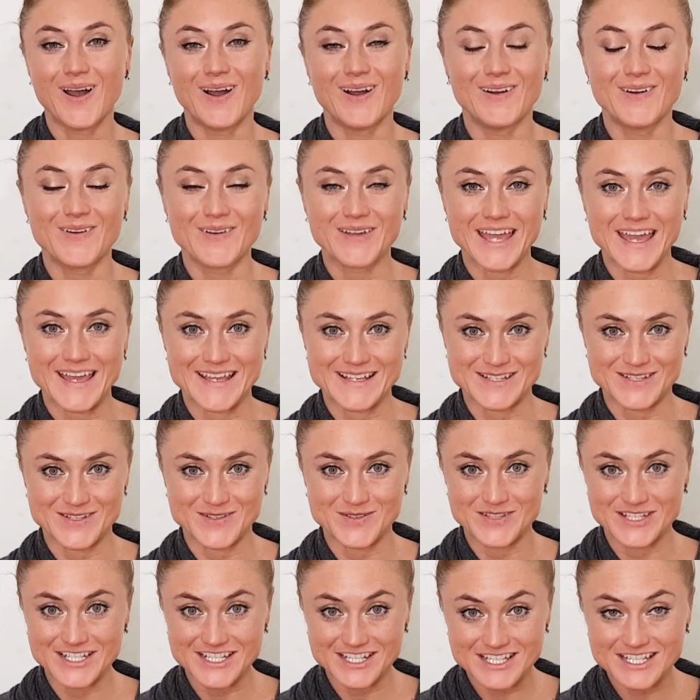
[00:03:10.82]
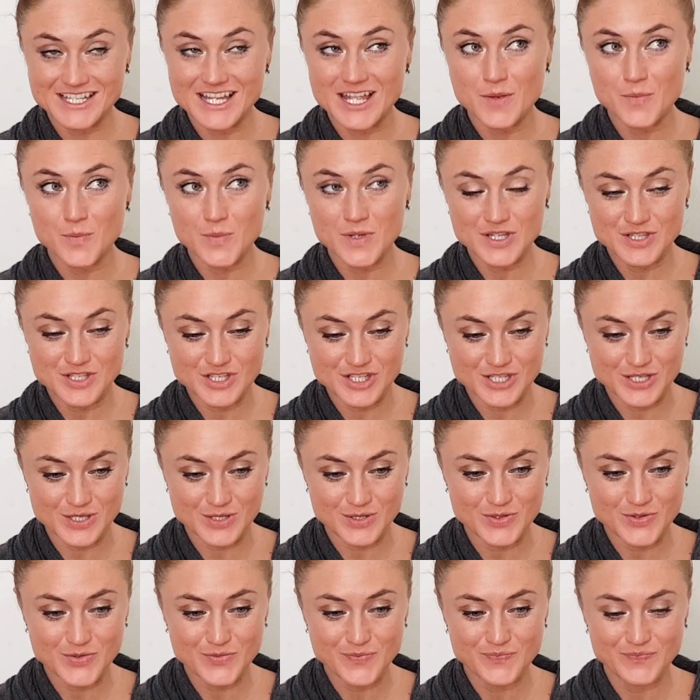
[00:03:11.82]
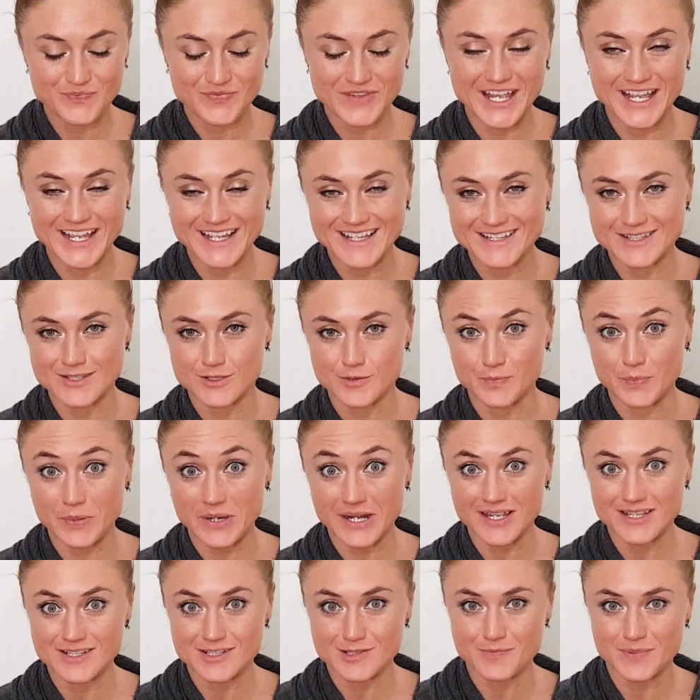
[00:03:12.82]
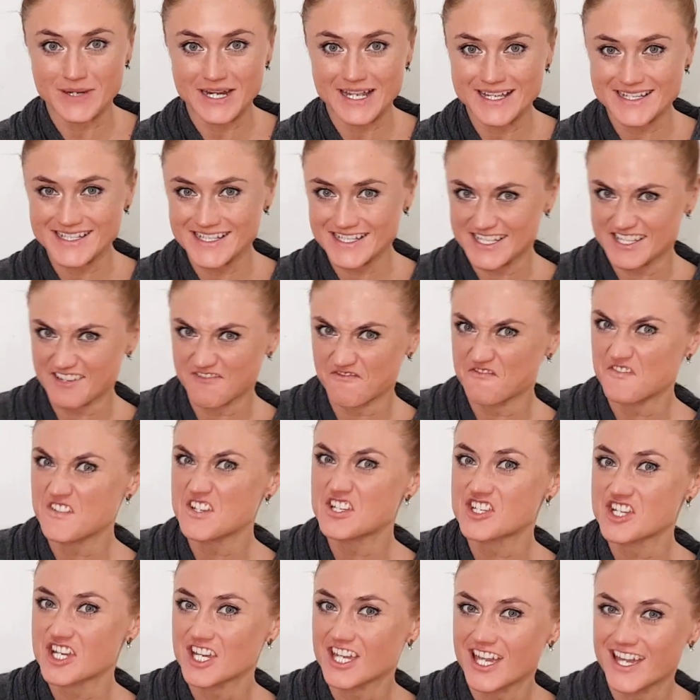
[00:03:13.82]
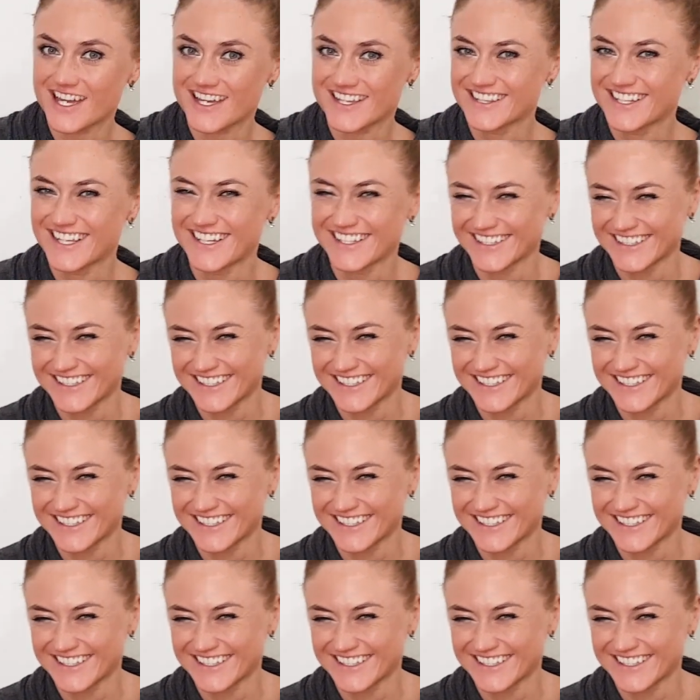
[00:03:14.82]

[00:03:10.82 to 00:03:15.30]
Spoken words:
Okay, so dish number two, surprise, surprise, is a fish again.